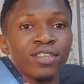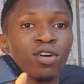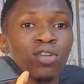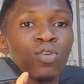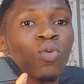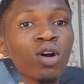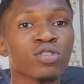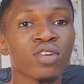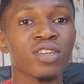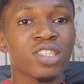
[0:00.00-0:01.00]
It only
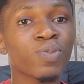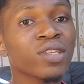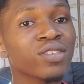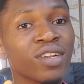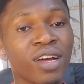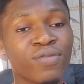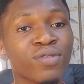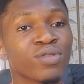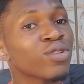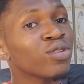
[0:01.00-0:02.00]
works on this particular phone.